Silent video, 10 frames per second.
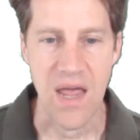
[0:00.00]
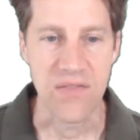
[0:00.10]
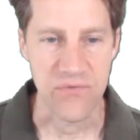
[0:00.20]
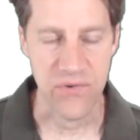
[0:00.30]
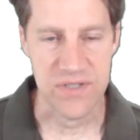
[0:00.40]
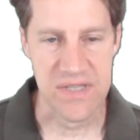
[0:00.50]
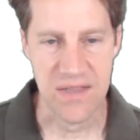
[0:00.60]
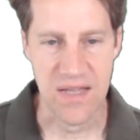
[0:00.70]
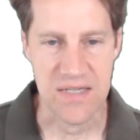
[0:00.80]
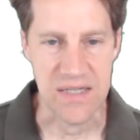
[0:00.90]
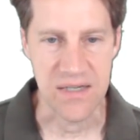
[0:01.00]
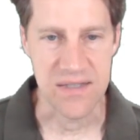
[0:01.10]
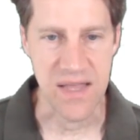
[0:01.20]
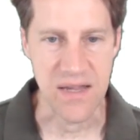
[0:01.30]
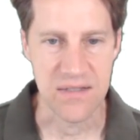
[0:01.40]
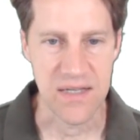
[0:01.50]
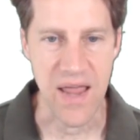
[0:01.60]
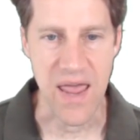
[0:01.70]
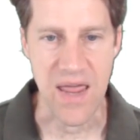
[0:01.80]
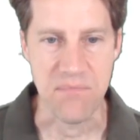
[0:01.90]
And the first thing they did is they
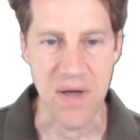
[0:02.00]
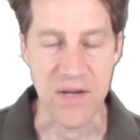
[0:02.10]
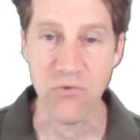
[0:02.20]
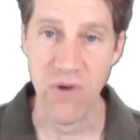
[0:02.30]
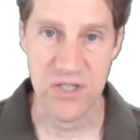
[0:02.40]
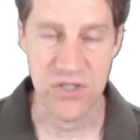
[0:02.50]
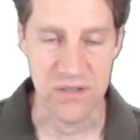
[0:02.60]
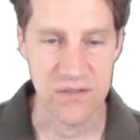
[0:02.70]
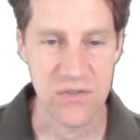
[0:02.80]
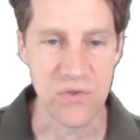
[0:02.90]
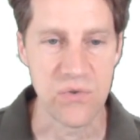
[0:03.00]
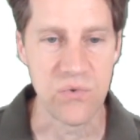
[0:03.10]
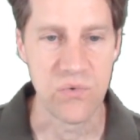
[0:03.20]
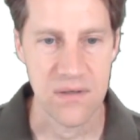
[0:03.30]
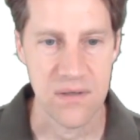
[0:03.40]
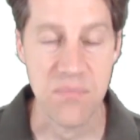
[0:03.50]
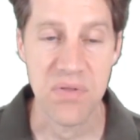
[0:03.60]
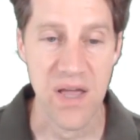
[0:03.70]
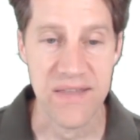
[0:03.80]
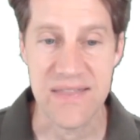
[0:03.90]
did a migration to
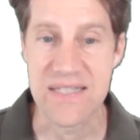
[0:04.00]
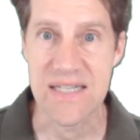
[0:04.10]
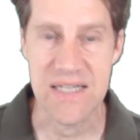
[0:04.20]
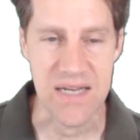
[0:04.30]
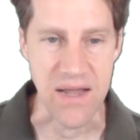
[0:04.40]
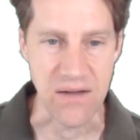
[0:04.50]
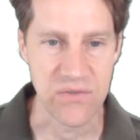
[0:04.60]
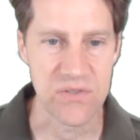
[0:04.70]
apply the D D L.